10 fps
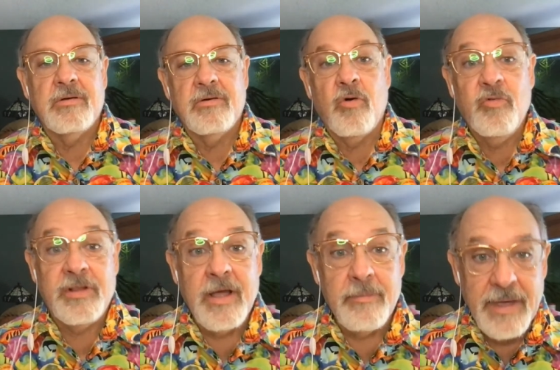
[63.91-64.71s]

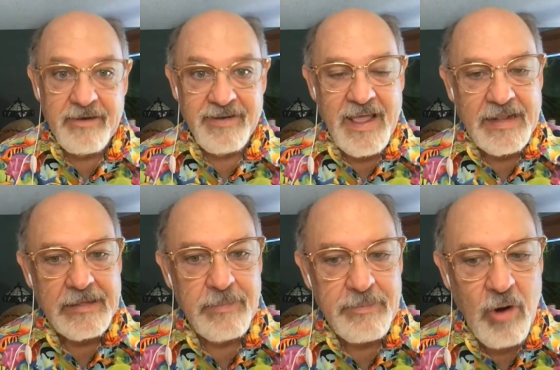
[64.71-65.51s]
hopefully I'll make the day a
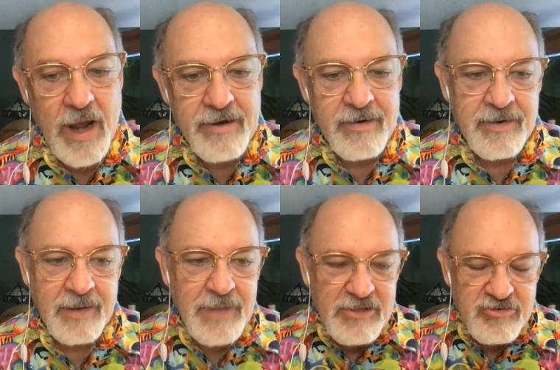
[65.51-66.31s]
little bit brighter. I'm
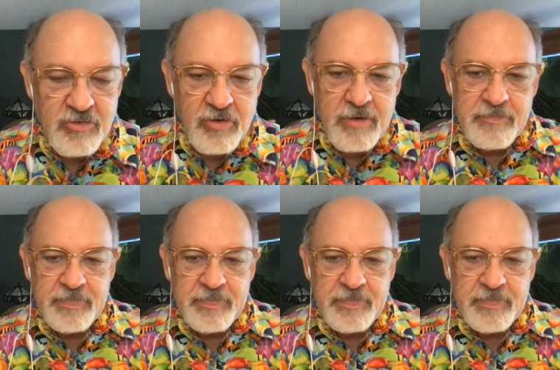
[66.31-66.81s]
not sure.